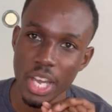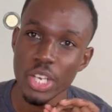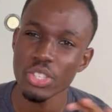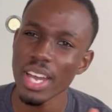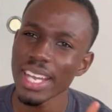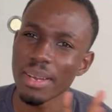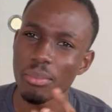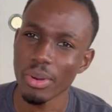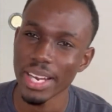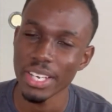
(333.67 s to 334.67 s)
So I can
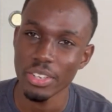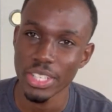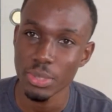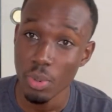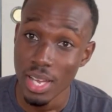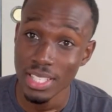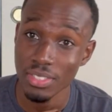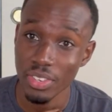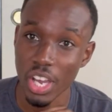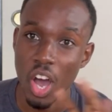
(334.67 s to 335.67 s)
break down this process
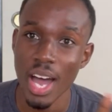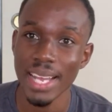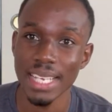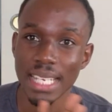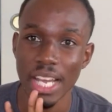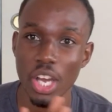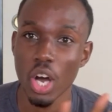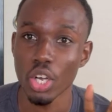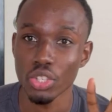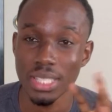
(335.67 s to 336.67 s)
for y'all. I can let
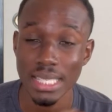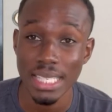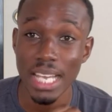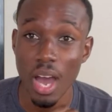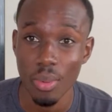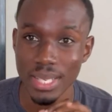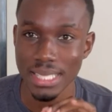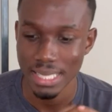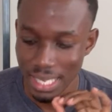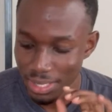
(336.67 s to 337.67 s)
y'all see how
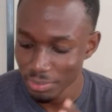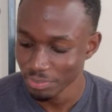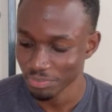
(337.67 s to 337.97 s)
it's done,